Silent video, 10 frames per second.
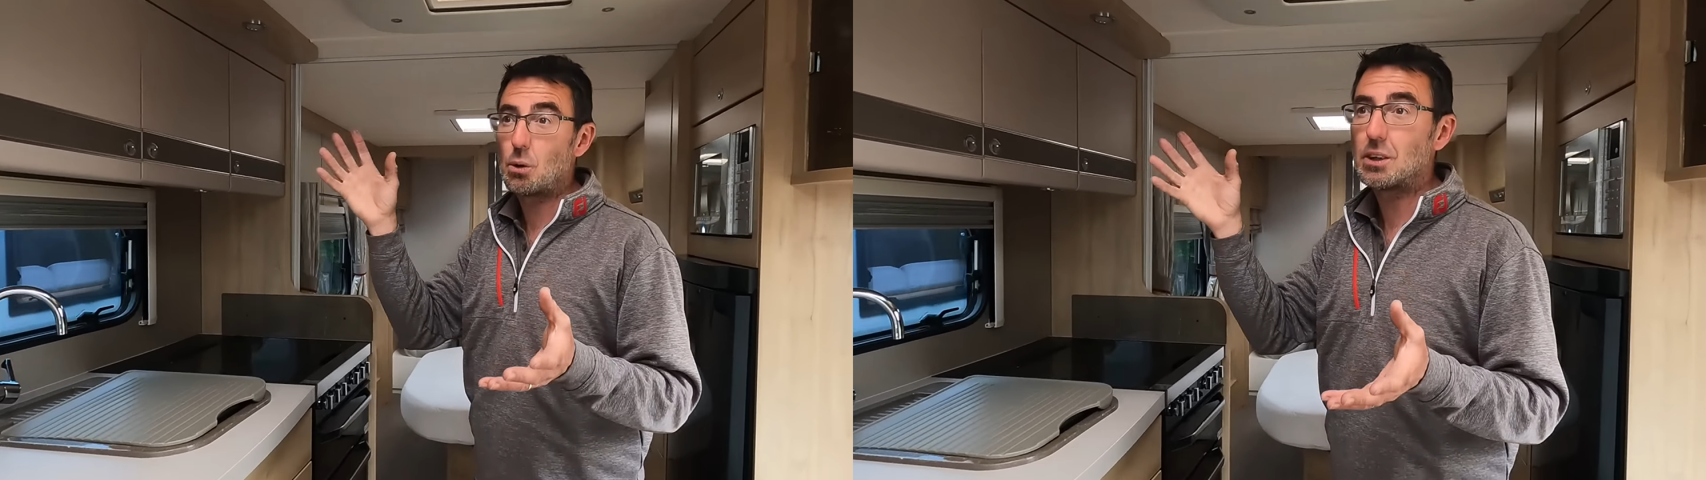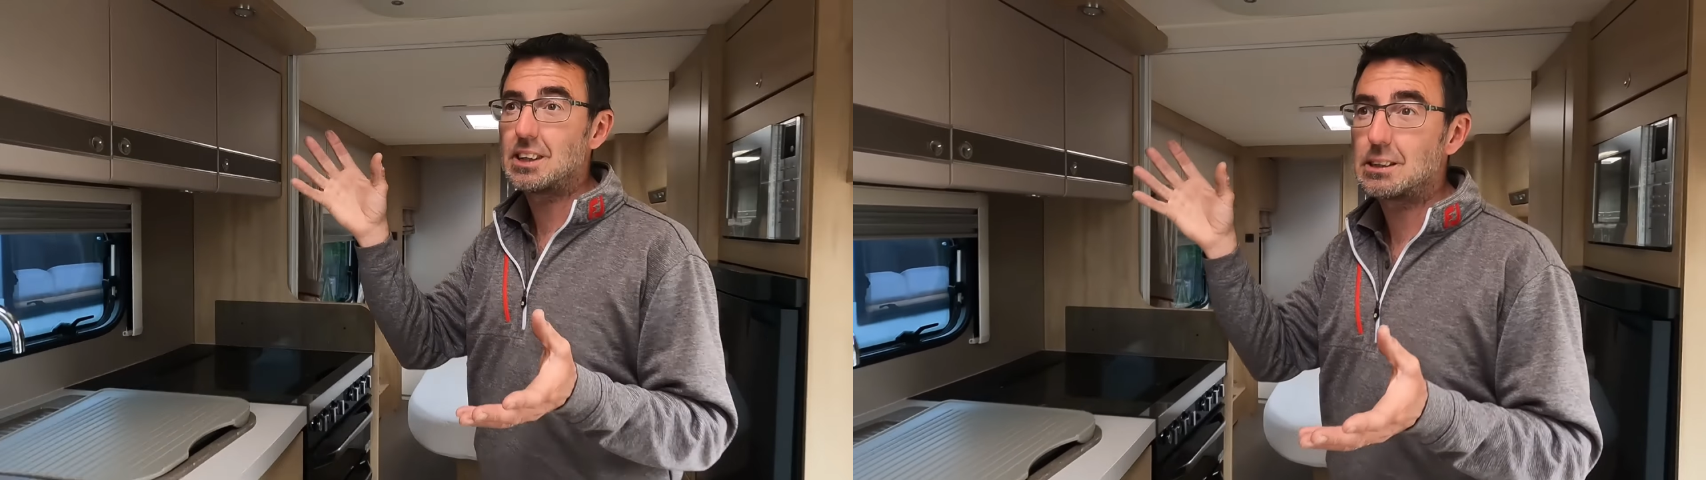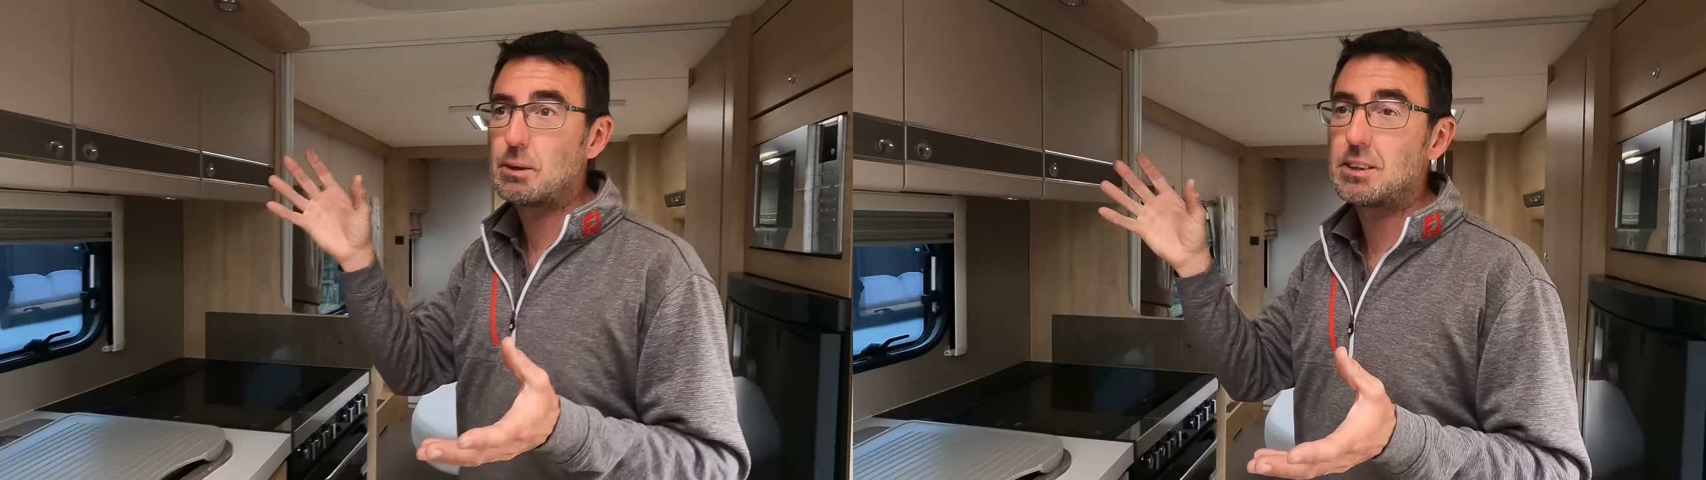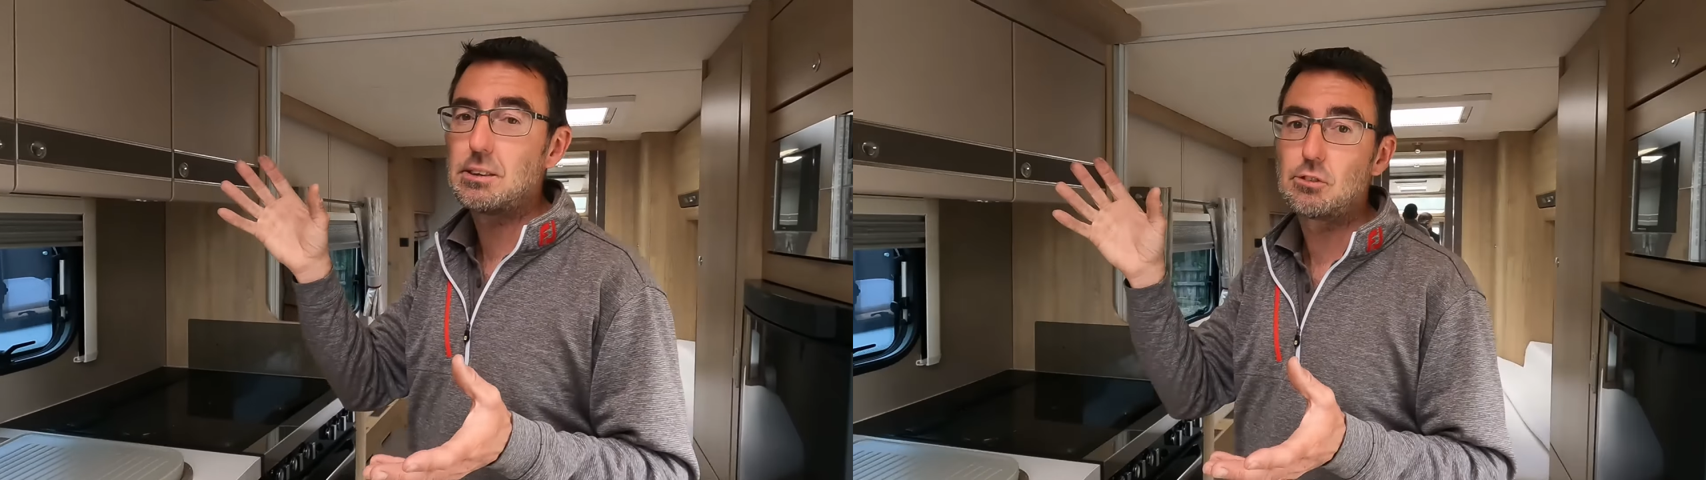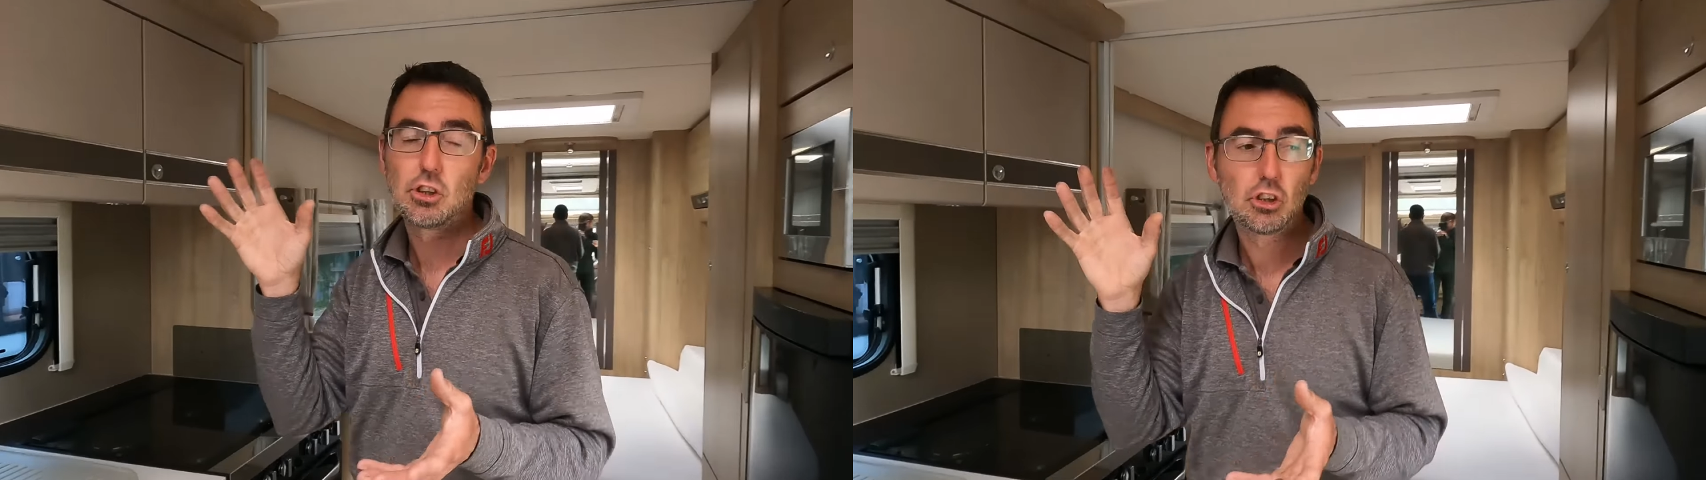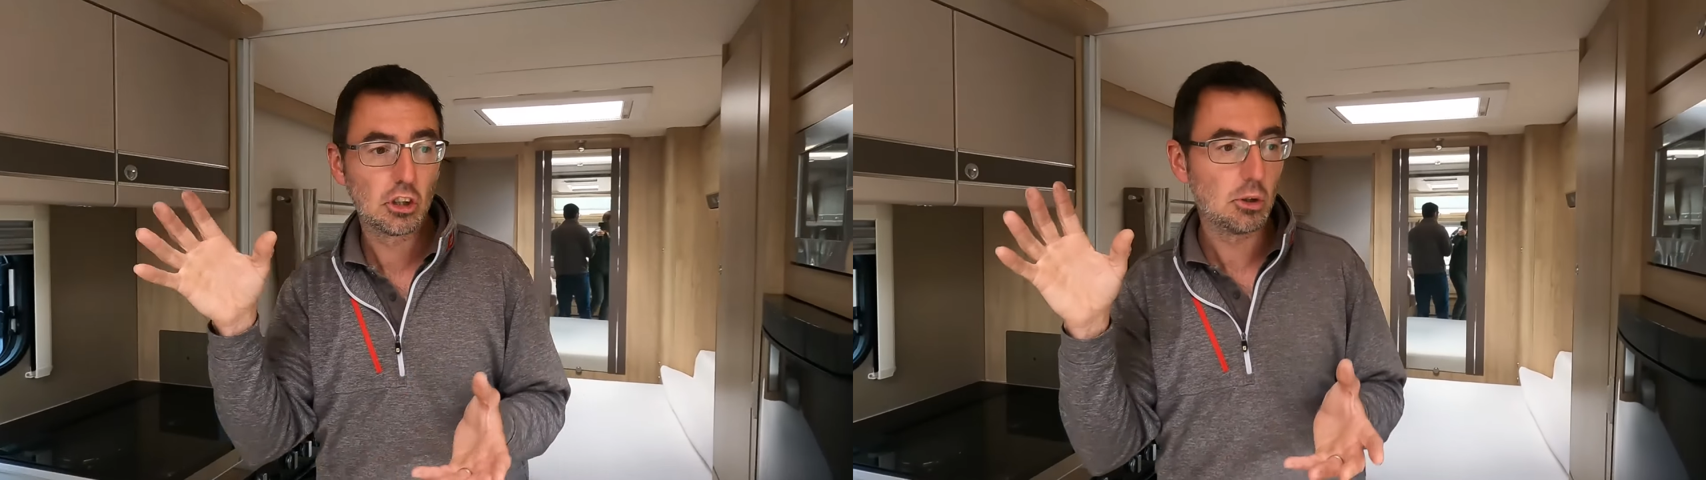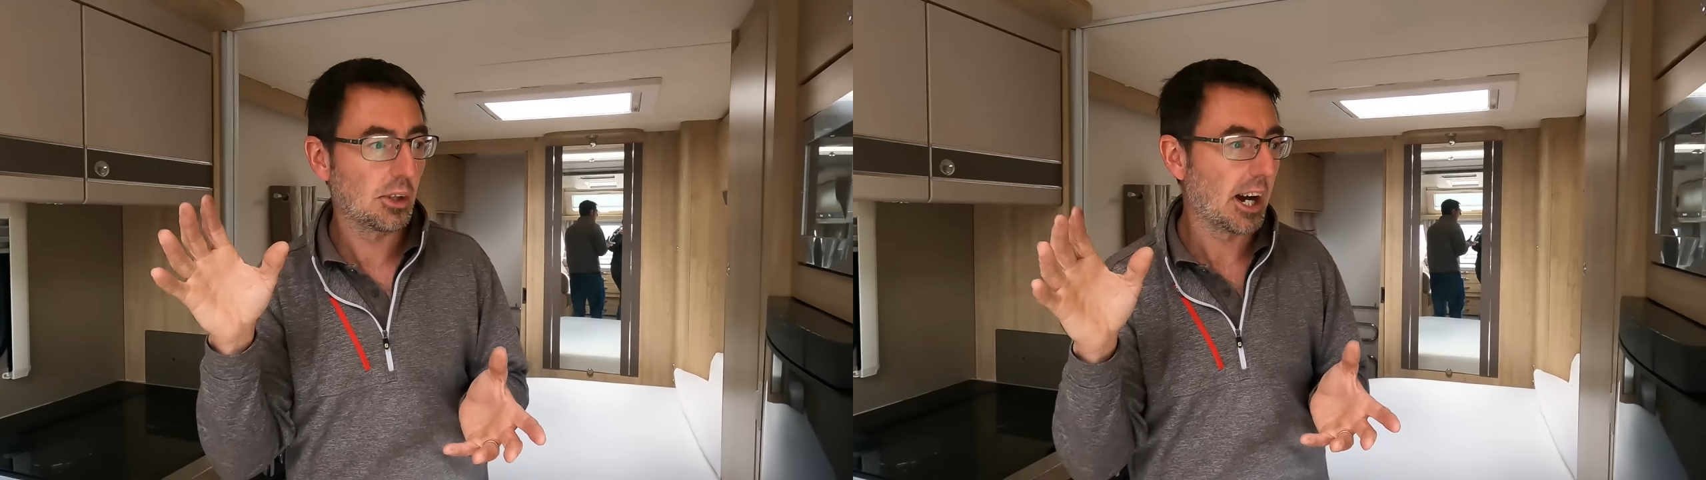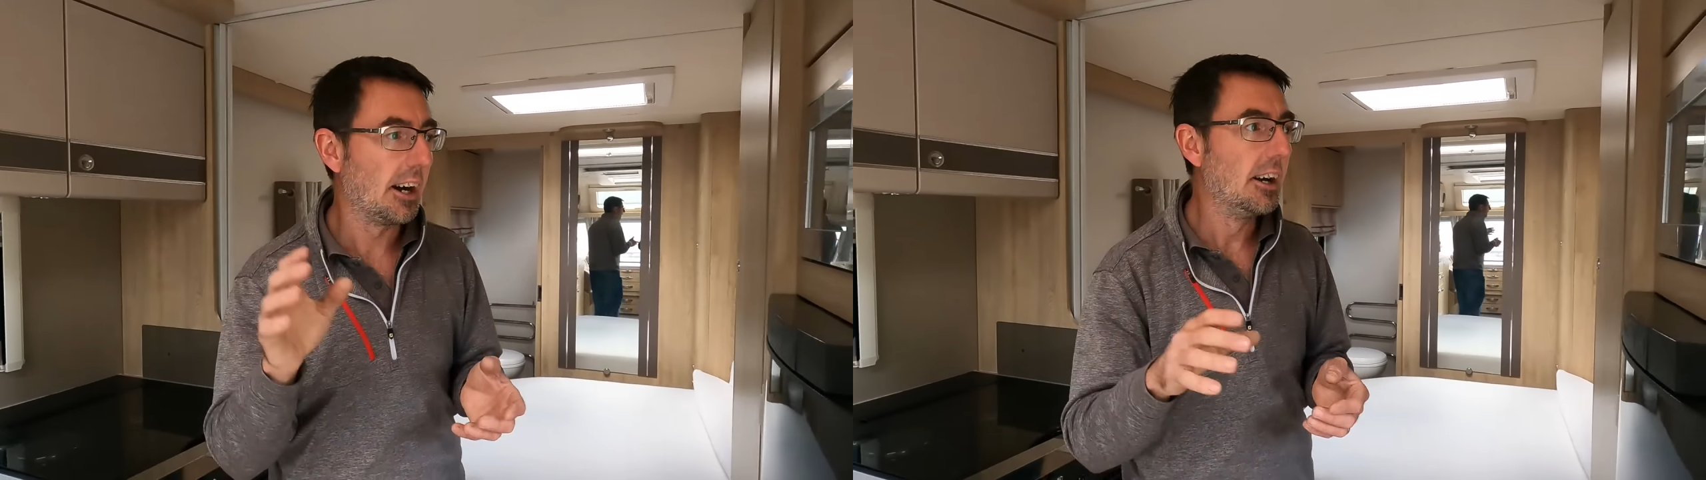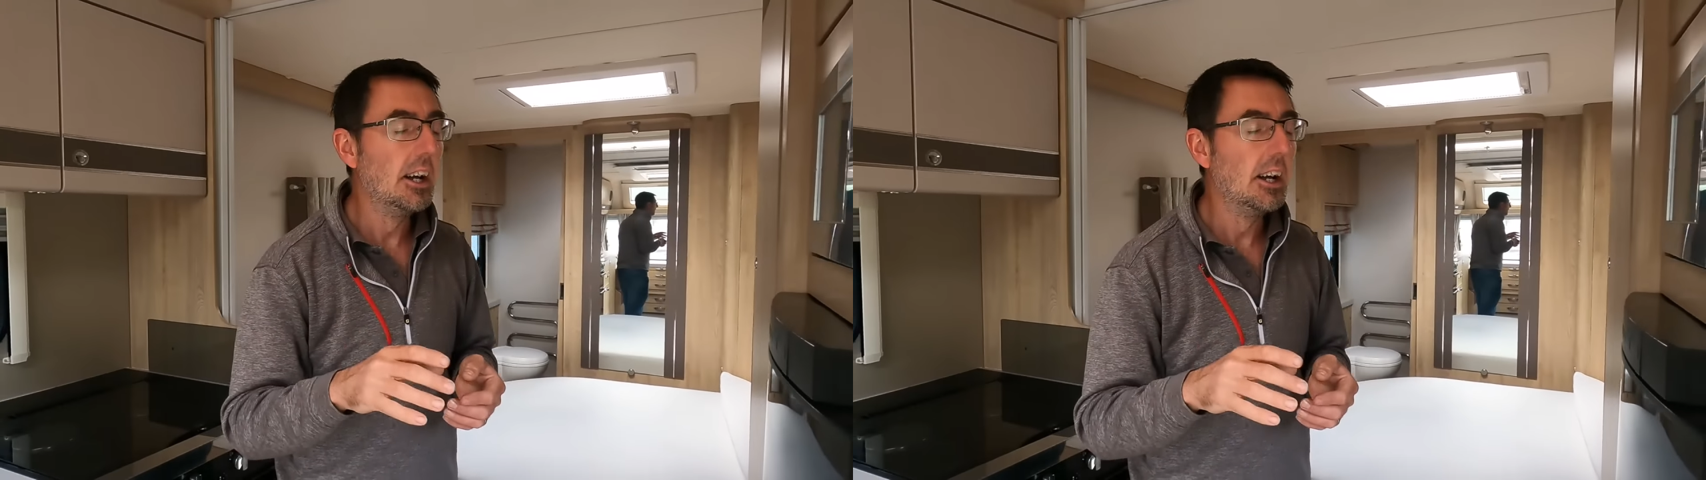quite expensive to do that,